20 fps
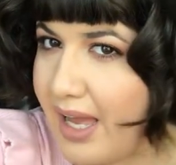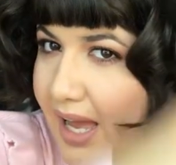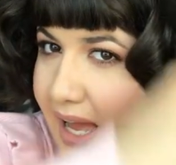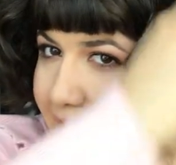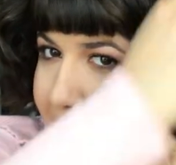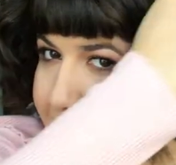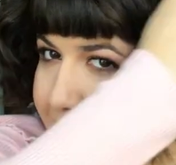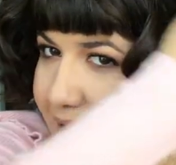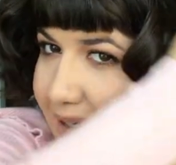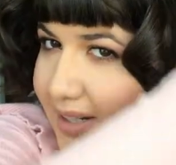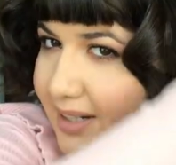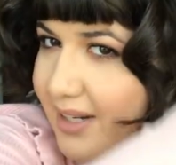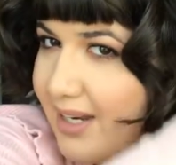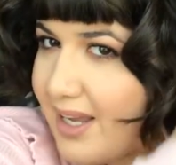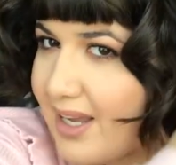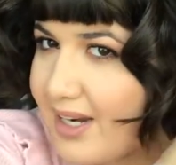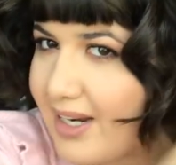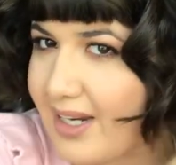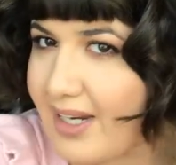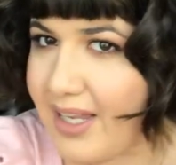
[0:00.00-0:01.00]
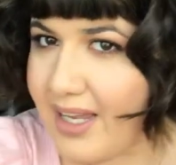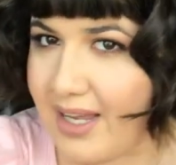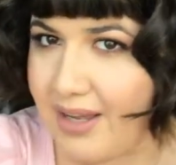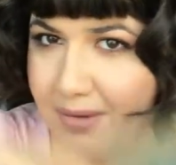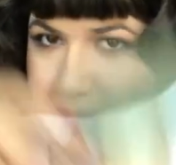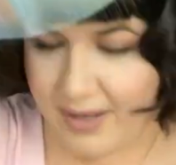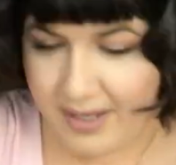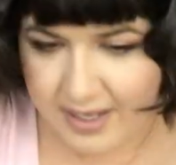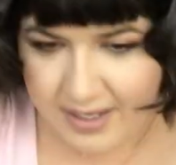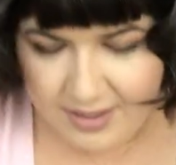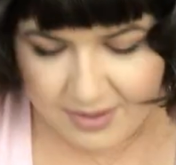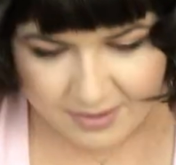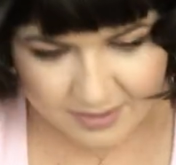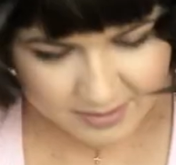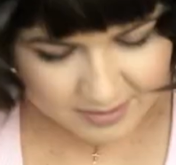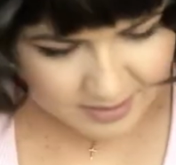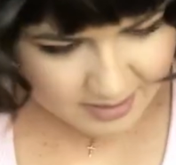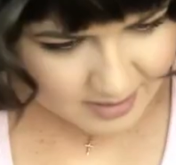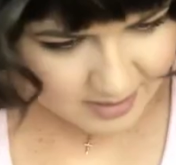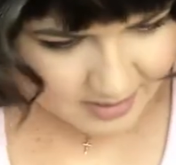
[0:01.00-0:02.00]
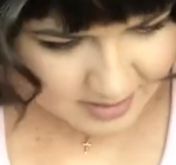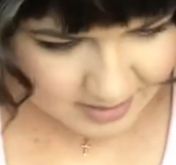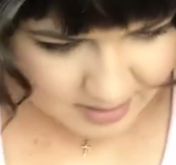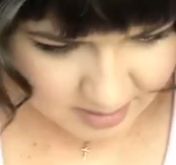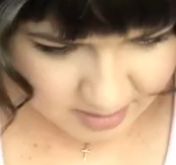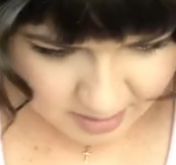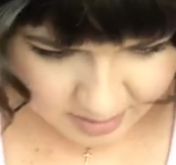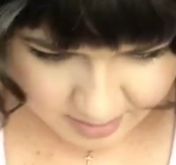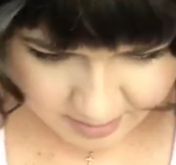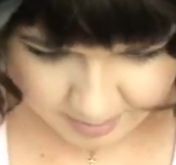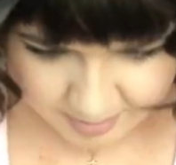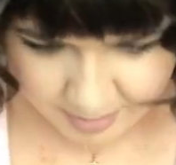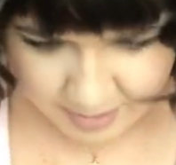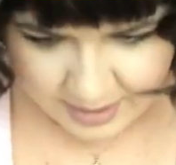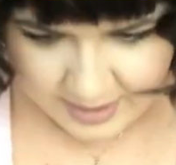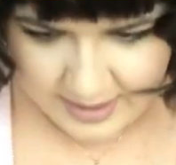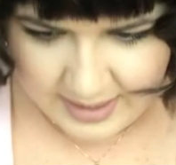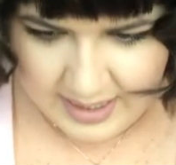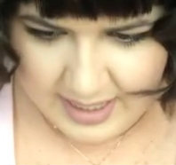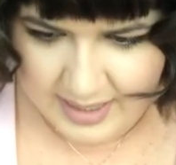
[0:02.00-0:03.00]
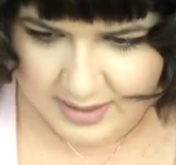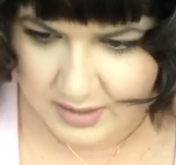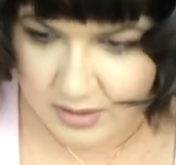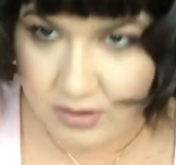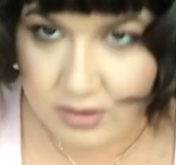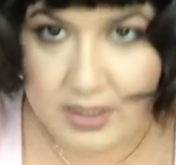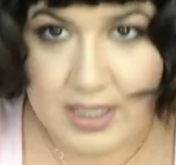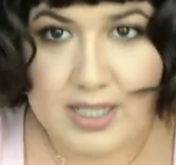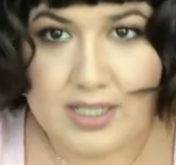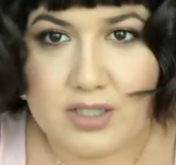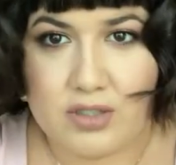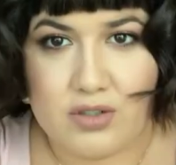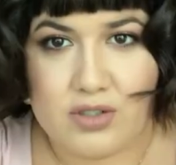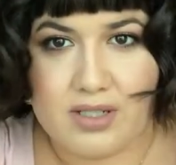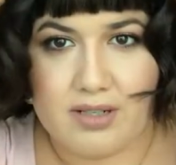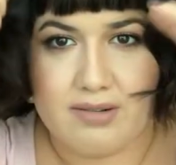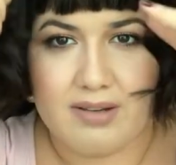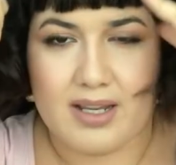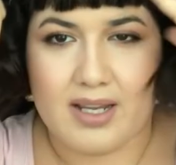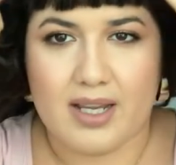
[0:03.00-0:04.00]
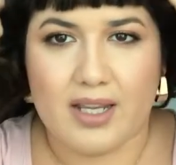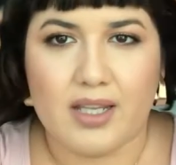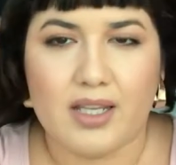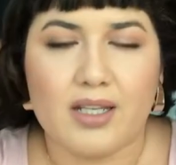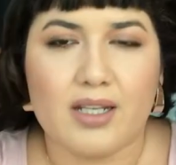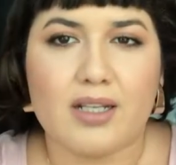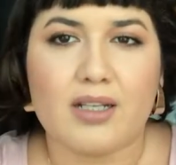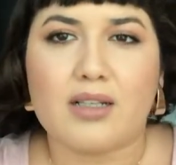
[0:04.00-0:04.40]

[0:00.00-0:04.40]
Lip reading: a peinar el cabello porque las ondas no se van a ir,